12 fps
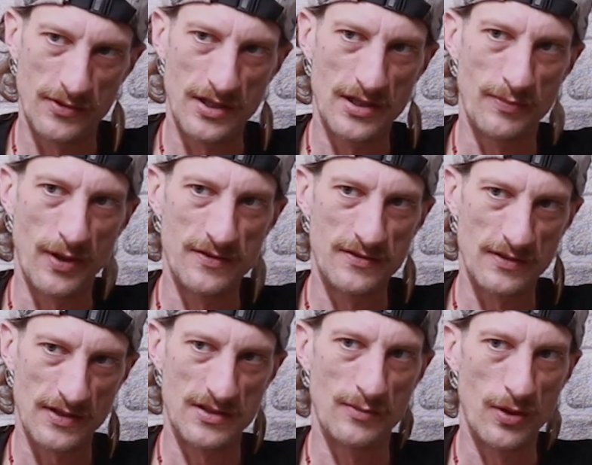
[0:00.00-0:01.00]
decomposing,
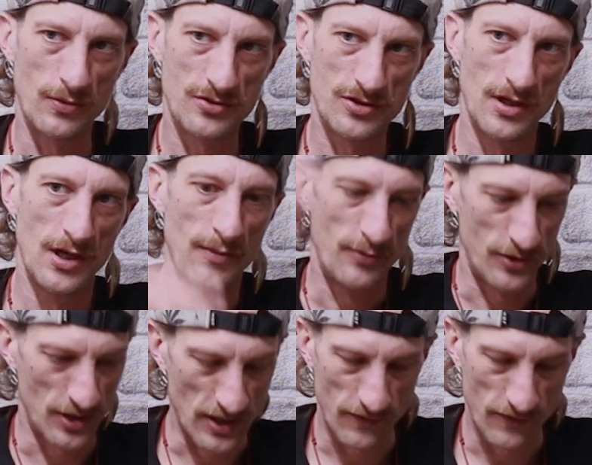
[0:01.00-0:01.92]
that's your mulch, but you're going